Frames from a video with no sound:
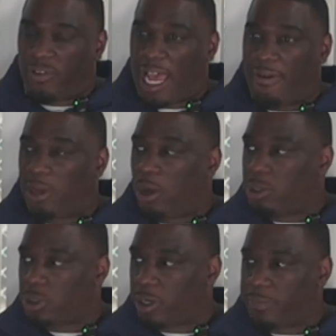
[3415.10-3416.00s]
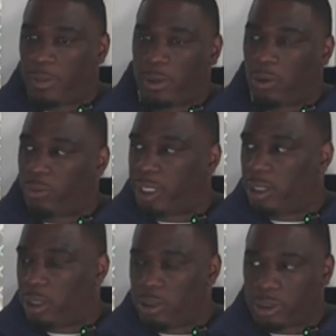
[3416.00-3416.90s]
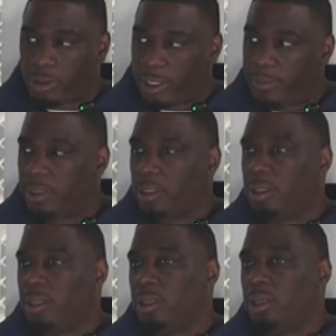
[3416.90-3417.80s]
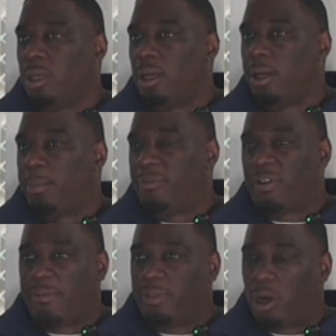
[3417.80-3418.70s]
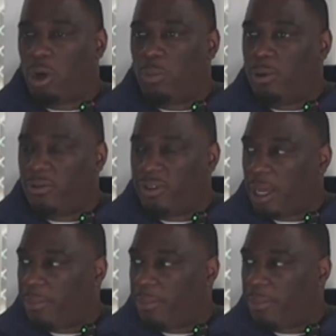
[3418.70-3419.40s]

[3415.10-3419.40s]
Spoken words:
I have the whole script, I'm gonna read the whole script. If I have the whole movie,